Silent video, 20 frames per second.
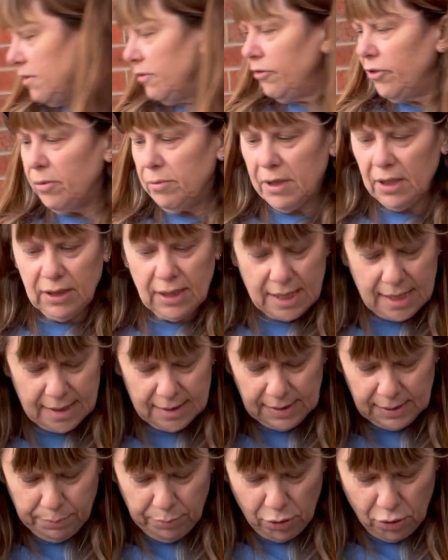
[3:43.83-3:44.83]
from the
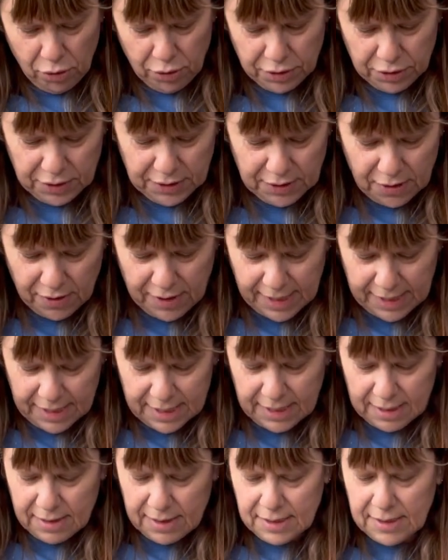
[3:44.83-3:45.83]
last pot so they
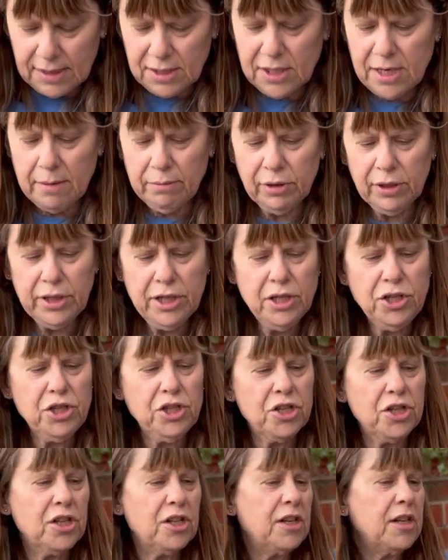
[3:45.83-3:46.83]
can
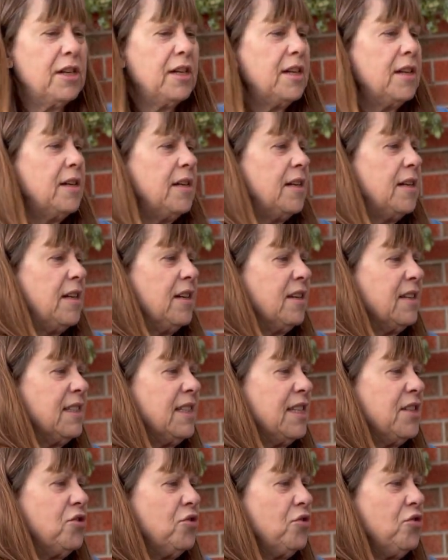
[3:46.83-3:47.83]
establish, because
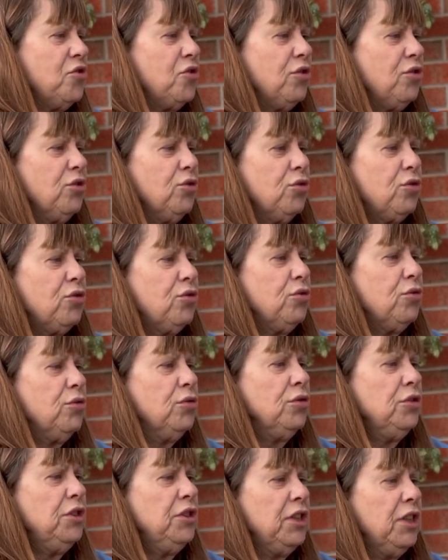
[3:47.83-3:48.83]
they do not look
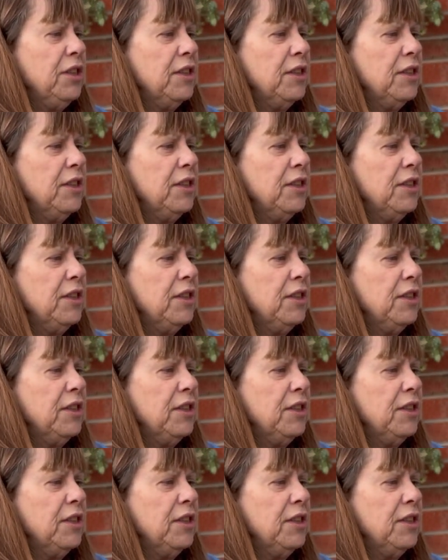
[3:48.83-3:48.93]
good.